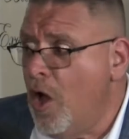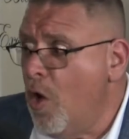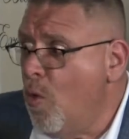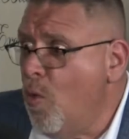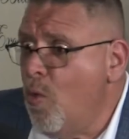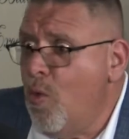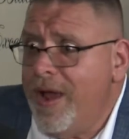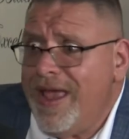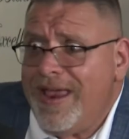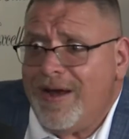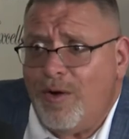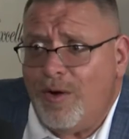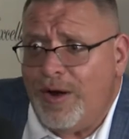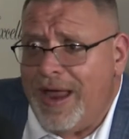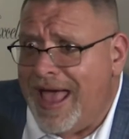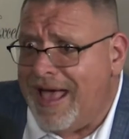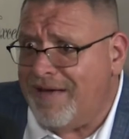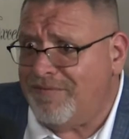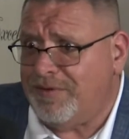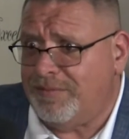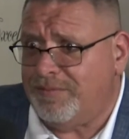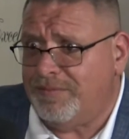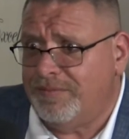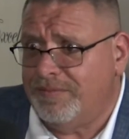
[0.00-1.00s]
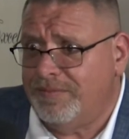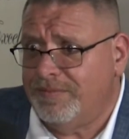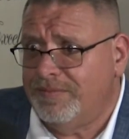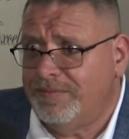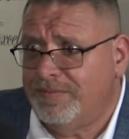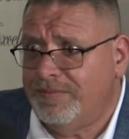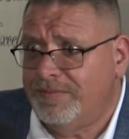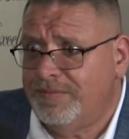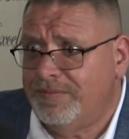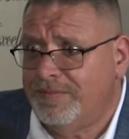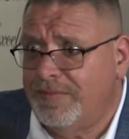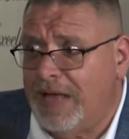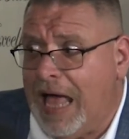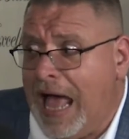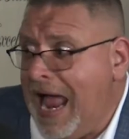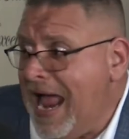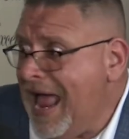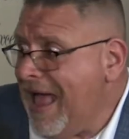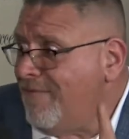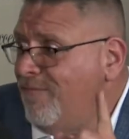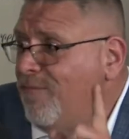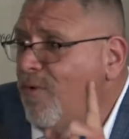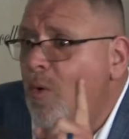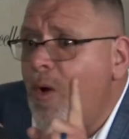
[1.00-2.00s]
We don't have them. I
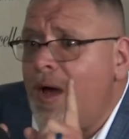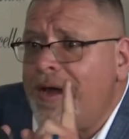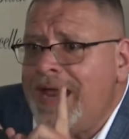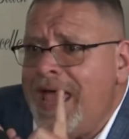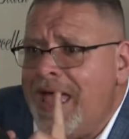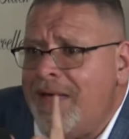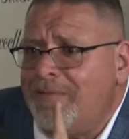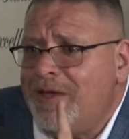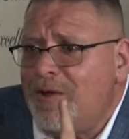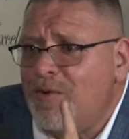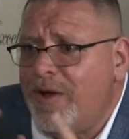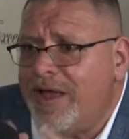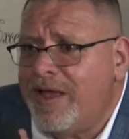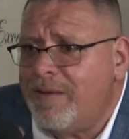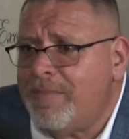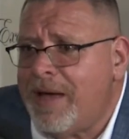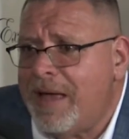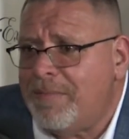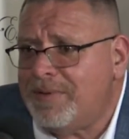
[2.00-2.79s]
have one Hemingway in my